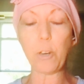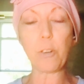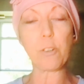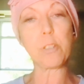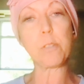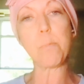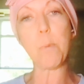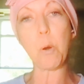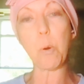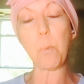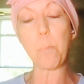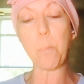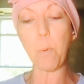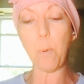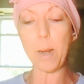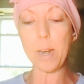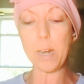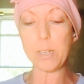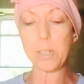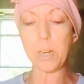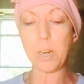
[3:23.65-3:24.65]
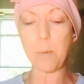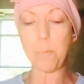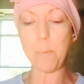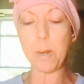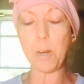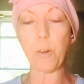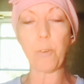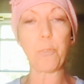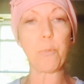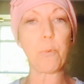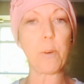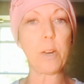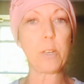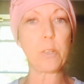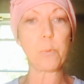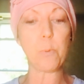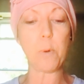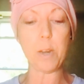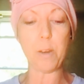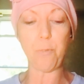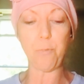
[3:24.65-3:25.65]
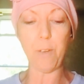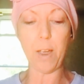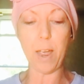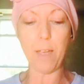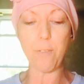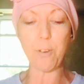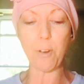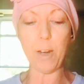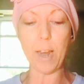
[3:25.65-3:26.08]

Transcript: Your smoke point is going to be your 325.